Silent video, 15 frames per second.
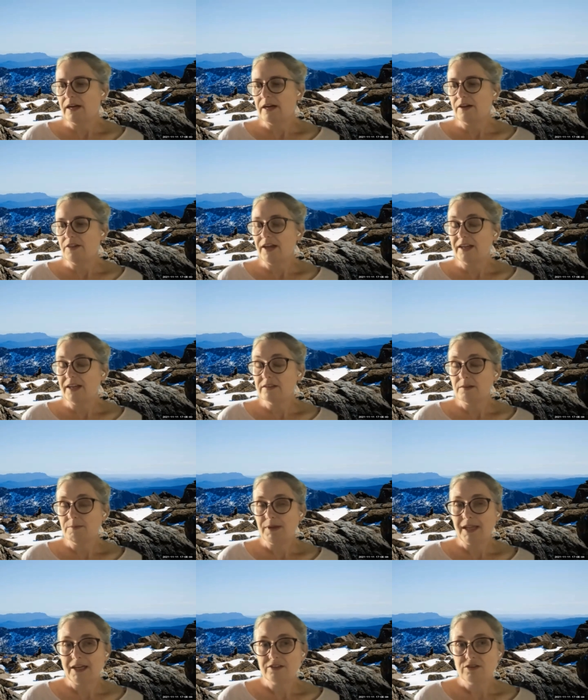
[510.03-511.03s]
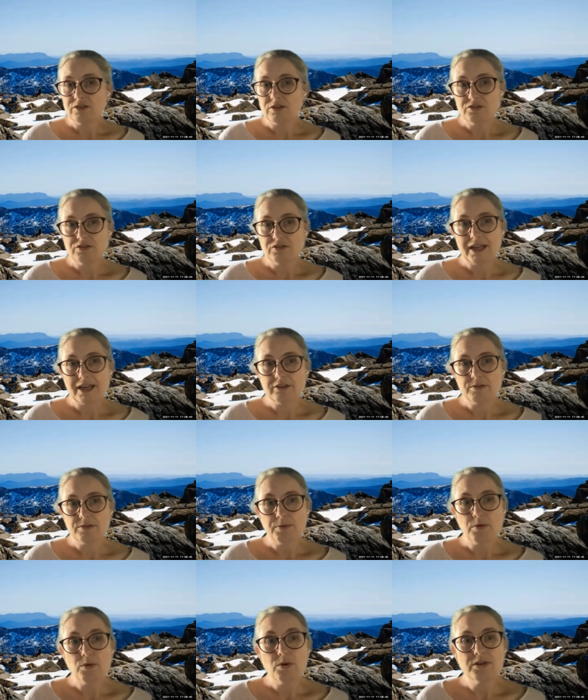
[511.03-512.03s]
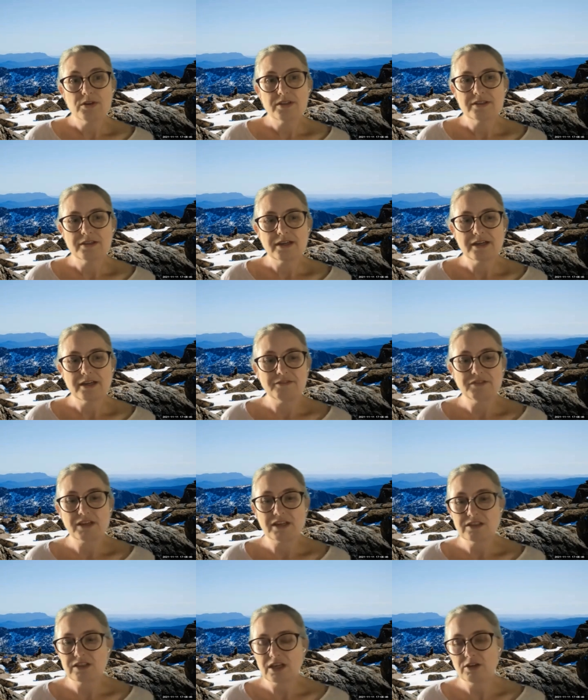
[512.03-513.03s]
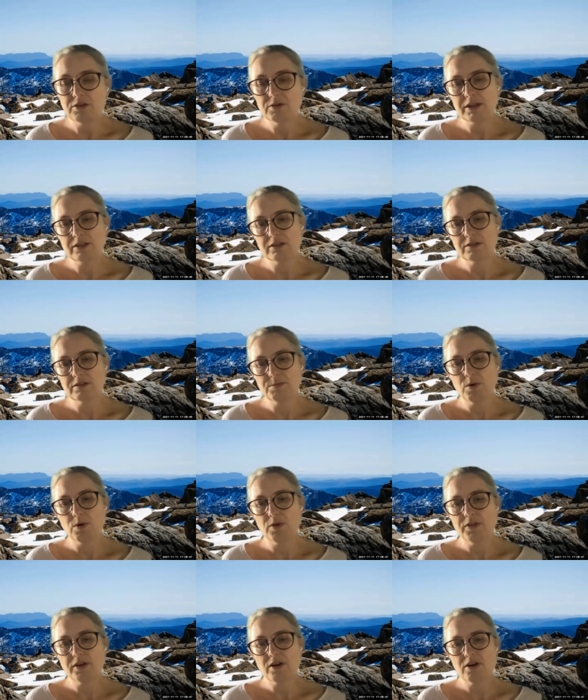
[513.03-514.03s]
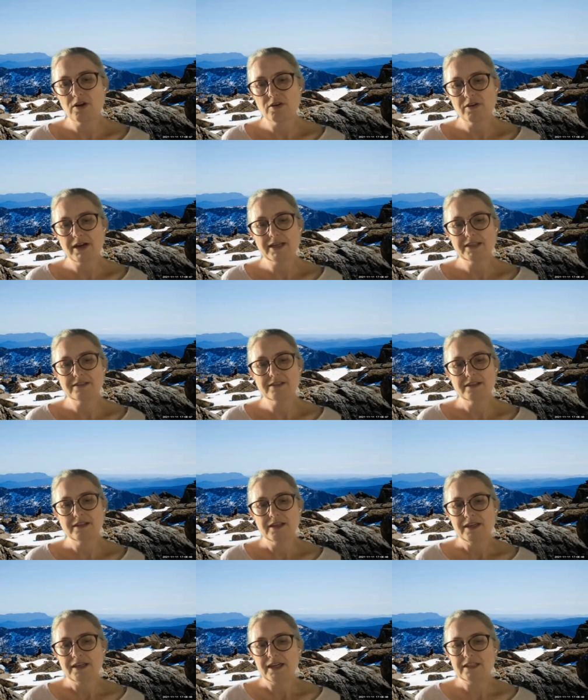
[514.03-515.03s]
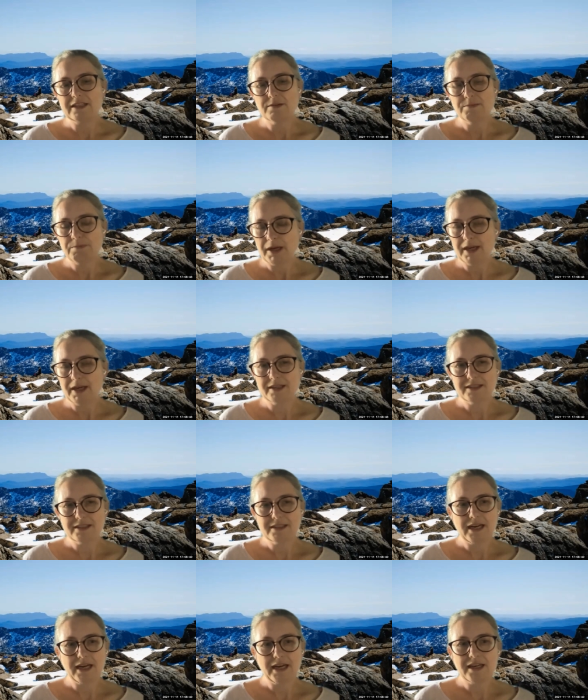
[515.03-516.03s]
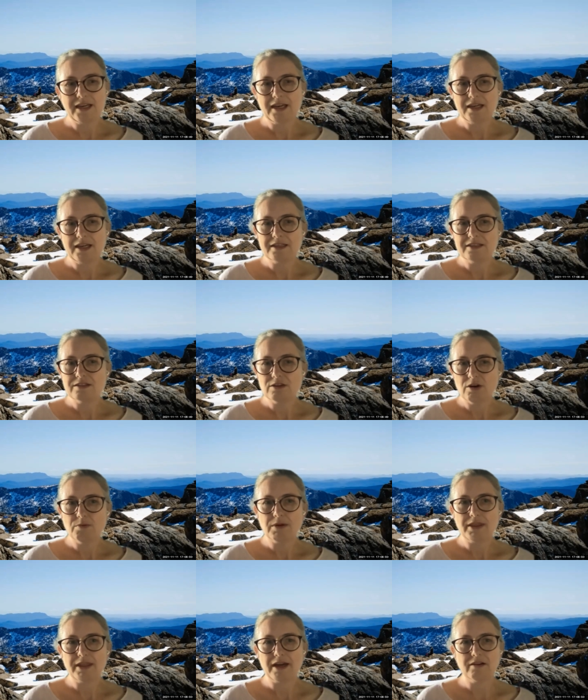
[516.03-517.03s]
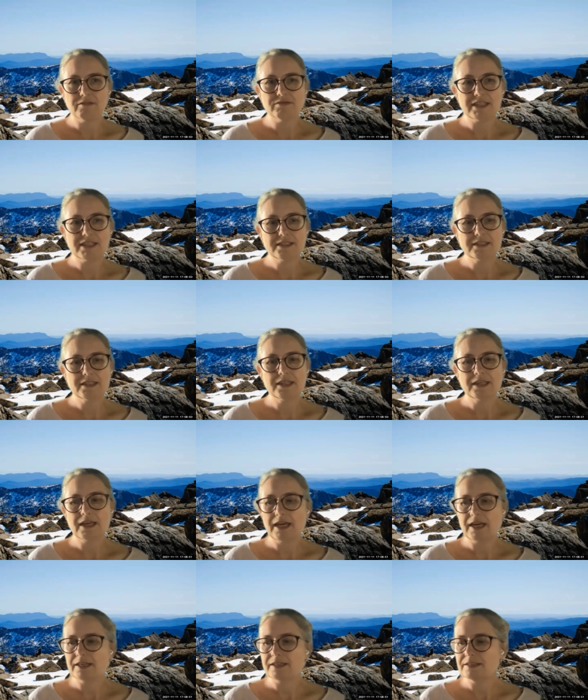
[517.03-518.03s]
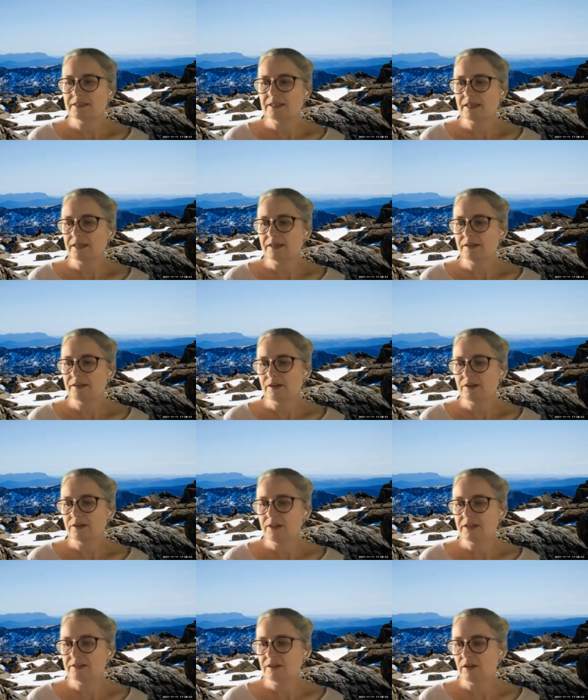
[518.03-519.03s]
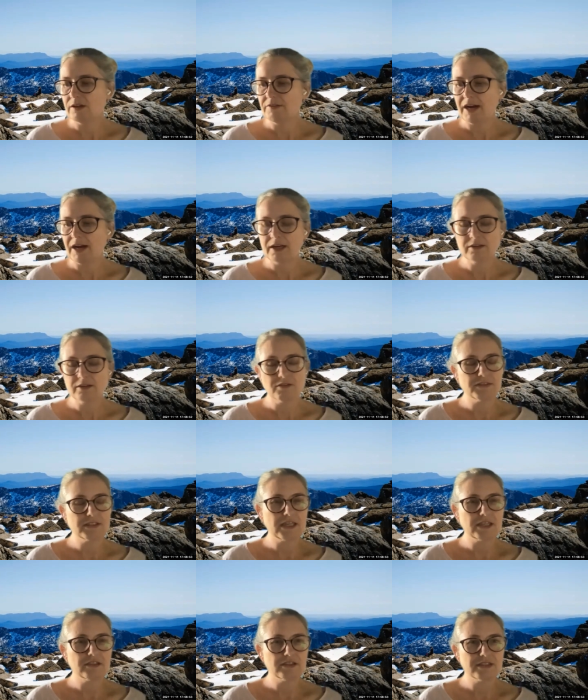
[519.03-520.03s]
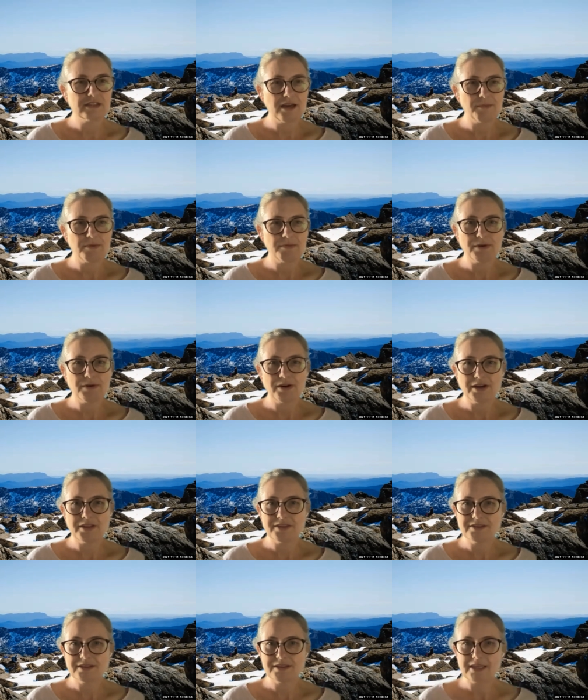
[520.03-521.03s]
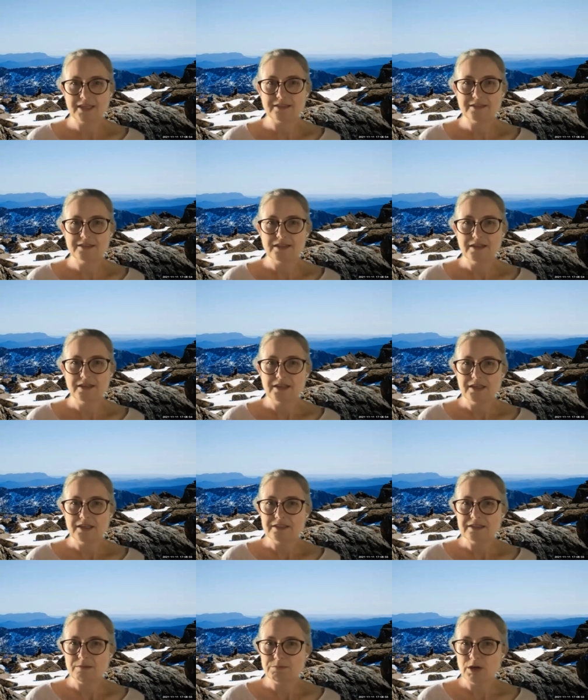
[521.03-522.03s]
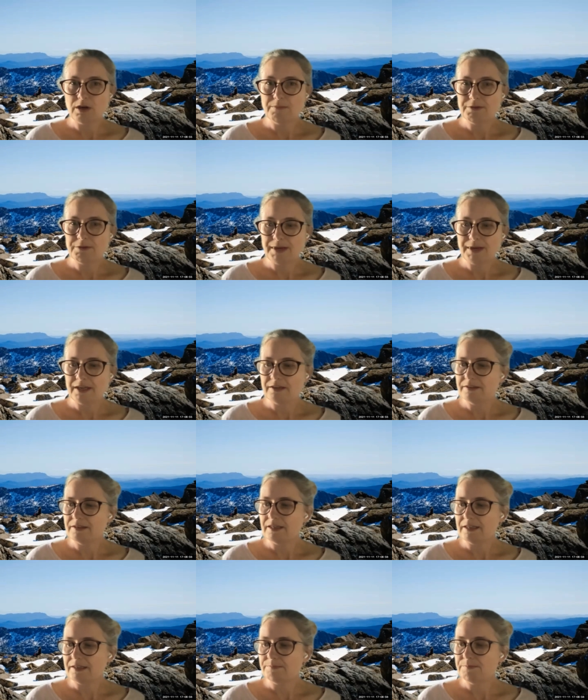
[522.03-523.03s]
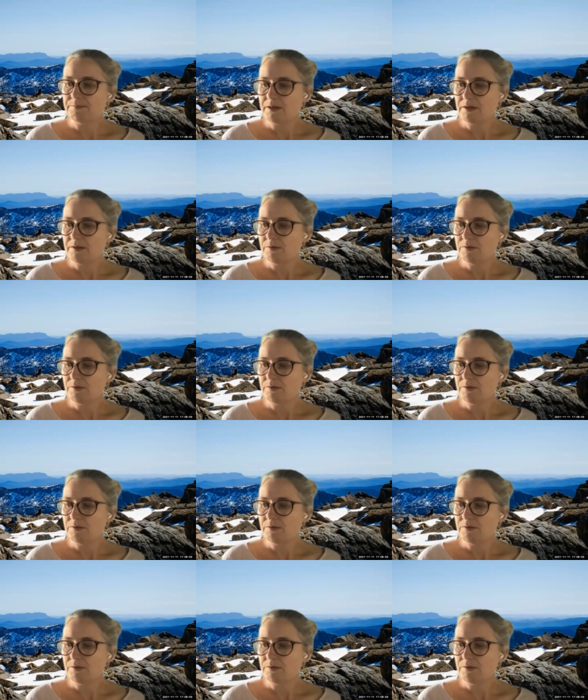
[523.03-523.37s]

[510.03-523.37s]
I uh, thank Simulation Australasia Board uh, for continuing to support the Congress. It's a big undertaking and it's not without risk. And uh, I know there's a lot of hard conversations happen behind the scenes, sometimes about um,